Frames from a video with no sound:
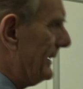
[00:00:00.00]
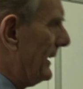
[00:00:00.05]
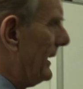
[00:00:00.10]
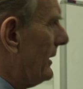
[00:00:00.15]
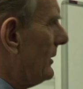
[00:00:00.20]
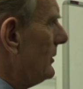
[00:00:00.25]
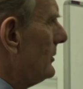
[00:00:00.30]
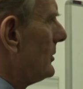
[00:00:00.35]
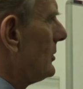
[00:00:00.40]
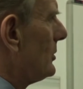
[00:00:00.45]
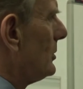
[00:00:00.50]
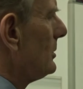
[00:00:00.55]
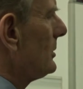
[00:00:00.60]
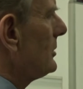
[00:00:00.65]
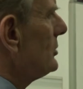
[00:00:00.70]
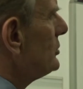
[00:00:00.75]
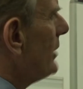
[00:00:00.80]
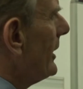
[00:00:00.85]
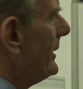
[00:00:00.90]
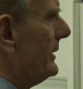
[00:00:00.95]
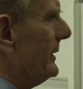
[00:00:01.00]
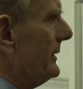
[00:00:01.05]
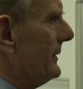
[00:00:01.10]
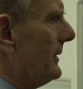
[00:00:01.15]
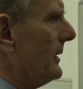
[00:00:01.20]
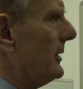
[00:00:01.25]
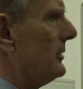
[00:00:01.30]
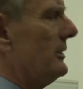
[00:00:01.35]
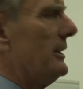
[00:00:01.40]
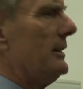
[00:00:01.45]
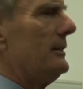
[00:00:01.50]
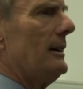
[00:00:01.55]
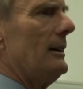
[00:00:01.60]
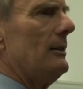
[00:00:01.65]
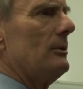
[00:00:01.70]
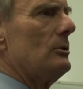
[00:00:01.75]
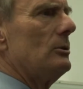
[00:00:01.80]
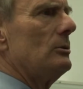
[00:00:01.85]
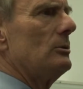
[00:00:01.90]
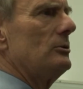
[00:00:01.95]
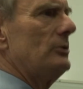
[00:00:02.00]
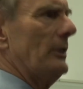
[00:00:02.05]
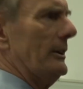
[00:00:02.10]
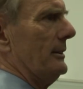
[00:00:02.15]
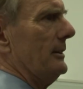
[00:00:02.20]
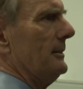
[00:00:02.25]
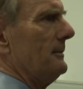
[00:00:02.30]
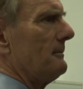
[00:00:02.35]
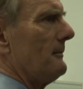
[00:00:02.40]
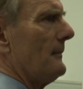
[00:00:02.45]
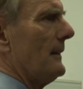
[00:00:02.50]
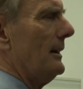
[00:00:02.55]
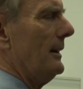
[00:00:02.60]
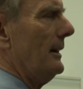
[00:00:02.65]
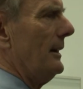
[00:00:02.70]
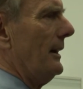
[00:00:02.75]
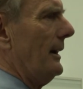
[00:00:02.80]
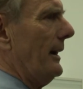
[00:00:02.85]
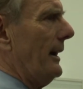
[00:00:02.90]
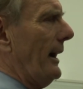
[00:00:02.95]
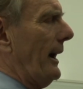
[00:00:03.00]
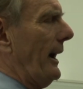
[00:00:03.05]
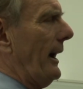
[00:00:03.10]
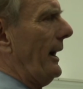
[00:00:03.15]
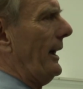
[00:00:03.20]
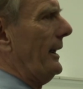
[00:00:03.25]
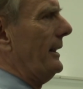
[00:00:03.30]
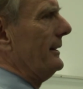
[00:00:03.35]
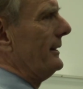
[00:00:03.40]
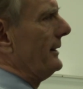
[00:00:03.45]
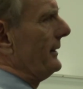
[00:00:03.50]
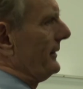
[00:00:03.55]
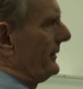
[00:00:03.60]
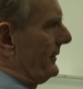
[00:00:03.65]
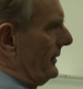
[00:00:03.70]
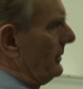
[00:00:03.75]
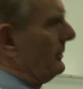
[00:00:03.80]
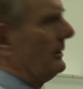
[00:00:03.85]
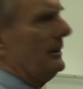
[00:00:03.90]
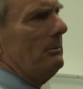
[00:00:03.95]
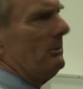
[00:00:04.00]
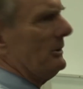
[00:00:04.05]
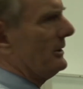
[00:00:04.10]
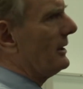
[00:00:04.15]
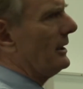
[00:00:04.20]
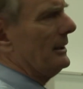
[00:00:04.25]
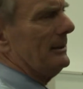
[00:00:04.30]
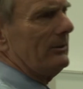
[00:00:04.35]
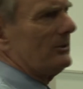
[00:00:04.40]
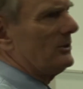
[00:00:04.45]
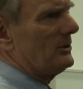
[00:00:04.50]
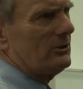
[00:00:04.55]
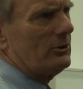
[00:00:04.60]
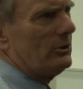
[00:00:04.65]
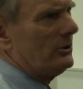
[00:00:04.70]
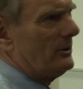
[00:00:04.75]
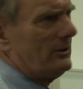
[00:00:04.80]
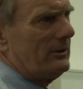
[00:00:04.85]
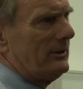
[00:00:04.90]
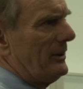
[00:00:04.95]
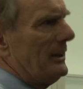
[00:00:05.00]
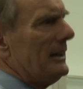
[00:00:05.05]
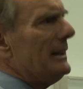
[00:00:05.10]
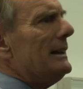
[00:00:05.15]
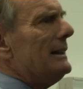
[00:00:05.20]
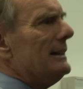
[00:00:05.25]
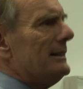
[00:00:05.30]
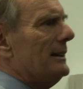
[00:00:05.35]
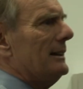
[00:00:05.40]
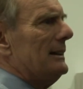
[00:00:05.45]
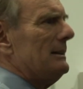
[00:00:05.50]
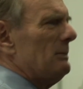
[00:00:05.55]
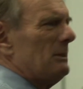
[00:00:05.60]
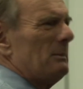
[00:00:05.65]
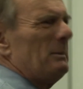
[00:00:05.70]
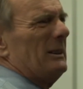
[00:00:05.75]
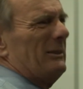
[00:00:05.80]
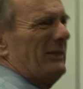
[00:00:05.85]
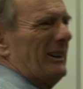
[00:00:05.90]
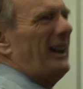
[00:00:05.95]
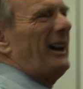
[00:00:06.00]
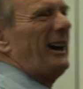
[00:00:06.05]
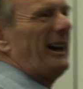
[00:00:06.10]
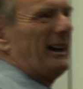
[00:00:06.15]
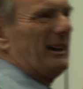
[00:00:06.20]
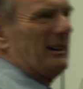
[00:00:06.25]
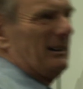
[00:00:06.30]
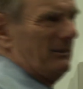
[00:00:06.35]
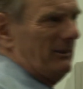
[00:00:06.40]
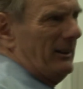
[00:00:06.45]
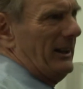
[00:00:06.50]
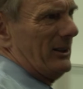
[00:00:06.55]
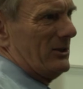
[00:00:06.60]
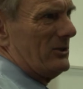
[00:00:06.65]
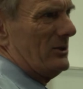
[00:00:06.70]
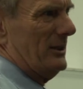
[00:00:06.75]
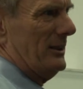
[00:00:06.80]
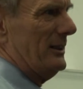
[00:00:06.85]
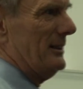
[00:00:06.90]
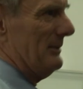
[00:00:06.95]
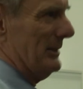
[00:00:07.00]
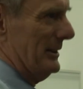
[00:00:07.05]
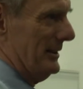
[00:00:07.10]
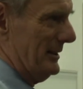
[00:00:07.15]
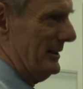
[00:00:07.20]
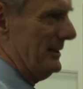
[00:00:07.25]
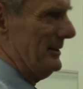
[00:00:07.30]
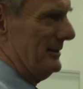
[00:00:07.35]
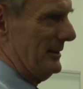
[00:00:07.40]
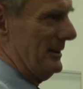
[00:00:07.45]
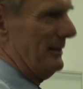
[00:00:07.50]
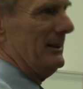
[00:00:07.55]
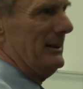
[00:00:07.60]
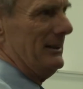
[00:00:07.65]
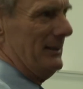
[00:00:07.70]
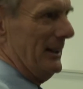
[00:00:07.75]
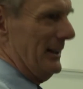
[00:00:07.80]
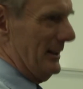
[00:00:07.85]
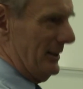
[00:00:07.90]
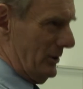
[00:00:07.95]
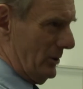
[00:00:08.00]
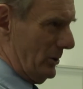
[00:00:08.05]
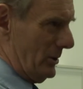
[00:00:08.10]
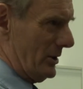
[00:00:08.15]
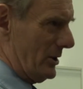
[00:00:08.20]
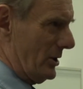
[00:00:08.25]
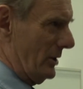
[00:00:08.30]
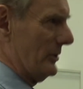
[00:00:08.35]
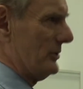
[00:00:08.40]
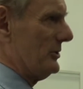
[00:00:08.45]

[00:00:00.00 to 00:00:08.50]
a town called Cranon, a Greek town called Cranon. And so it was kind of thing he did. He was a bit of a hack, actually. I mean, he took